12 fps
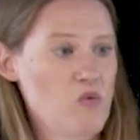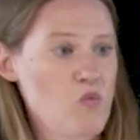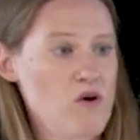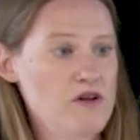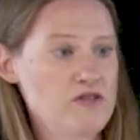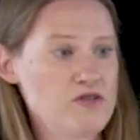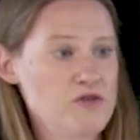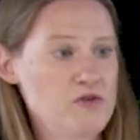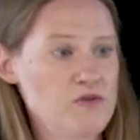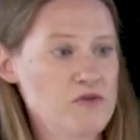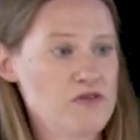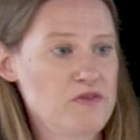1,
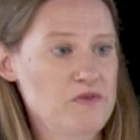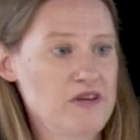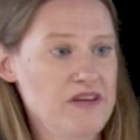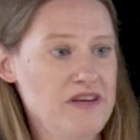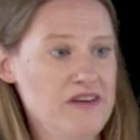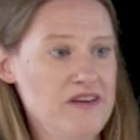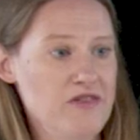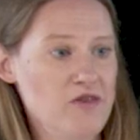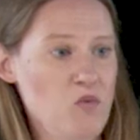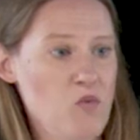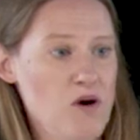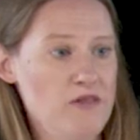2, 3, and
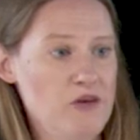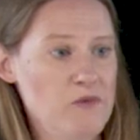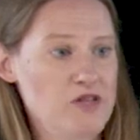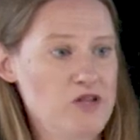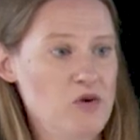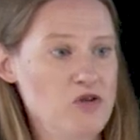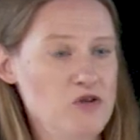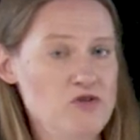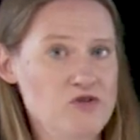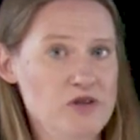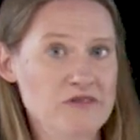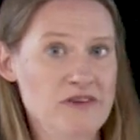the one that we don't
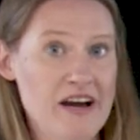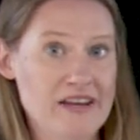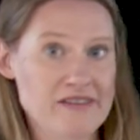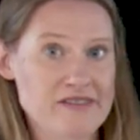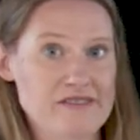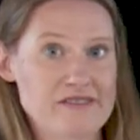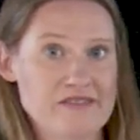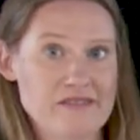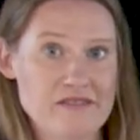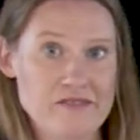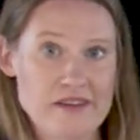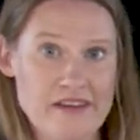usually write.
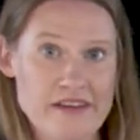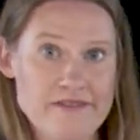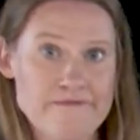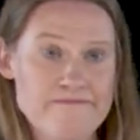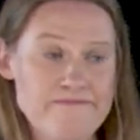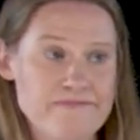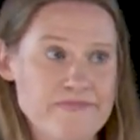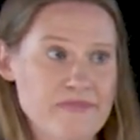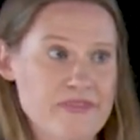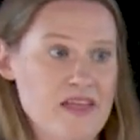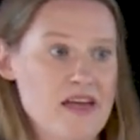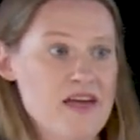Okay?
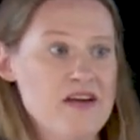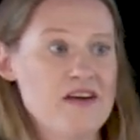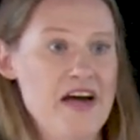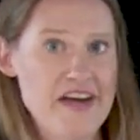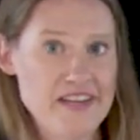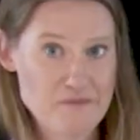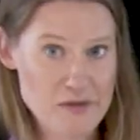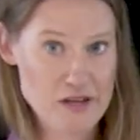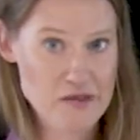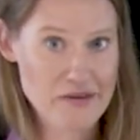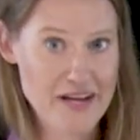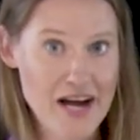
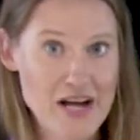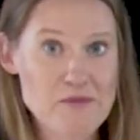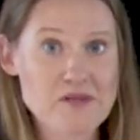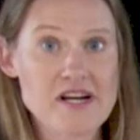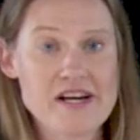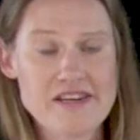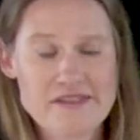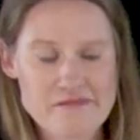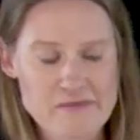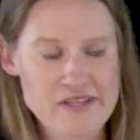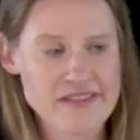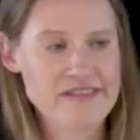sp3 hybridized
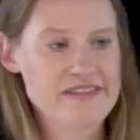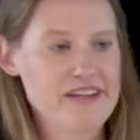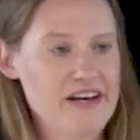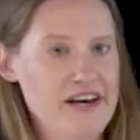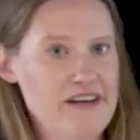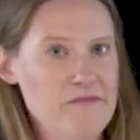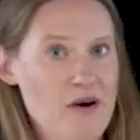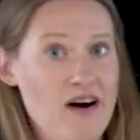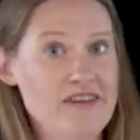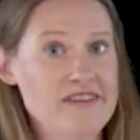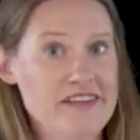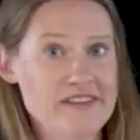means
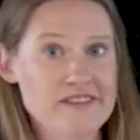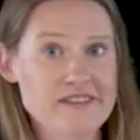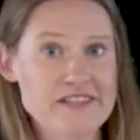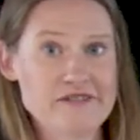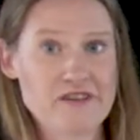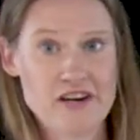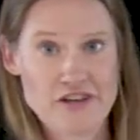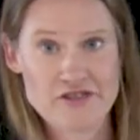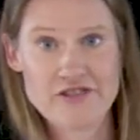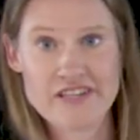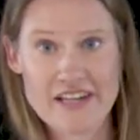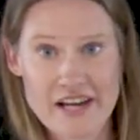bond angles of
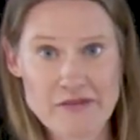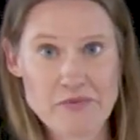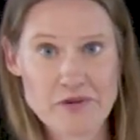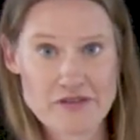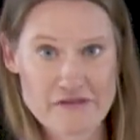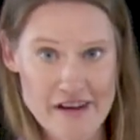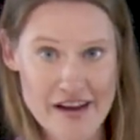109.5.